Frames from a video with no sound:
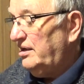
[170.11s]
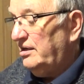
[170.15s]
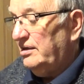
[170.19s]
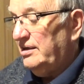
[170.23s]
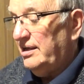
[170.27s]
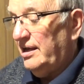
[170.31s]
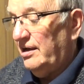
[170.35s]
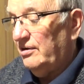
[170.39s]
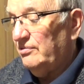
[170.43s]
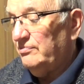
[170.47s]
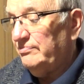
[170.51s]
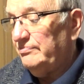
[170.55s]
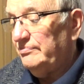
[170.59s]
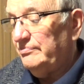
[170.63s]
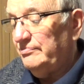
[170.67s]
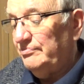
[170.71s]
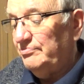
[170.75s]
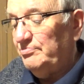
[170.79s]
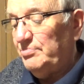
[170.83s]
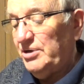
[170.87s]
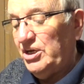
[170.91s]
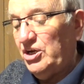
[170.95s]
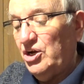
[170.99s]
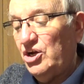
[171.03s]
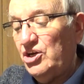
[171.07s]
now
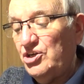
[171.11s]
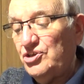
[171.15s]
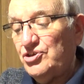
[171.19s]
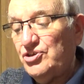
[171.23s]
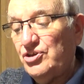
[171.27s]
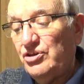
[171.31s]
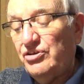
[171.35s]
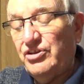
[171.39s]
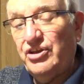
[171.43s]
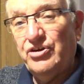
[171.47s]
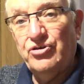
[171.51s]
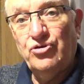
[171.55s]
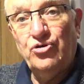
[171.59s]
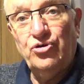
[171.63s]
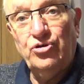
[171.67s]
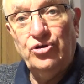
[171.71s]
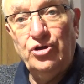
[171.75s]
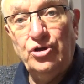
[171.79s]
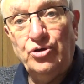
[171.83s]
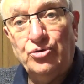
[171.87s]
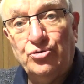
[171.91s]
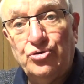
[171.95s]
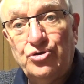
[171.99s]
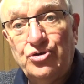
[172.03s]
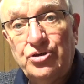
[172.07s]
because they're all
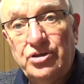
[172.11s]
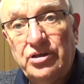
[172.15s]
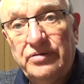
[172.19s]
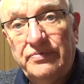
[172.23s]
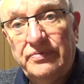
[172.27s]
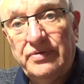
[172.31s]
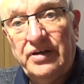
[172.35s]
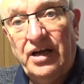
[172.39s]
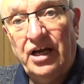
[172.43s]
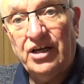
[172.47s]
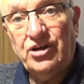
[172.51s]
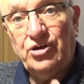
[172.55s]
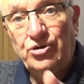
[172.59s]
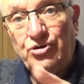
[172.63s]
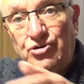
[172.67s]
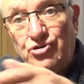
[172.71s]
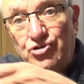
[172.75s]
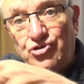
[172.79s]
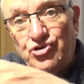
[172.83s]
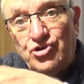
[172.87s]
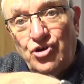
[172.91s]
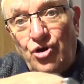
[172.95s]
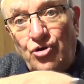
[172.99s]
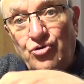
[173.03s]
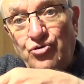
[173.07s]
loose I couldn't
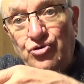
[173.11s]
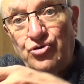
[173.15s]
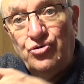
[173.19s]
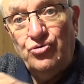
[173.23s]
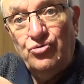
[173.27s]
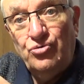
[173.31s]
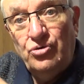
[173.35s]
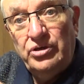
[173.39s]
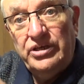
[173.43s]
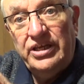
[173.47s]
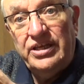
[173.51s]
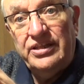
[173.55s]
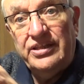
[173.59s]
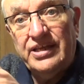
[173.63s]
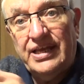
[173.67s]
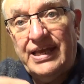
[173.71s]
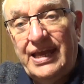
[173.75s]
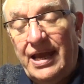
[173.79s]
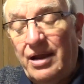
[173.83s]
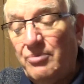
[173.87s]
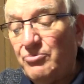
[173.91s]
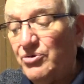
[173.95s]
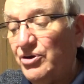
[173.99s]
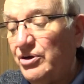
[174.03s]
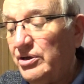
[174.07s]
show you in the
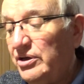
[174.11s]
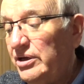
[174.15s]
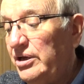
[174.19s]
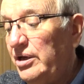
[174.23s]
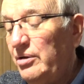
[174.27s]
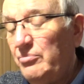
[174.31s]
camera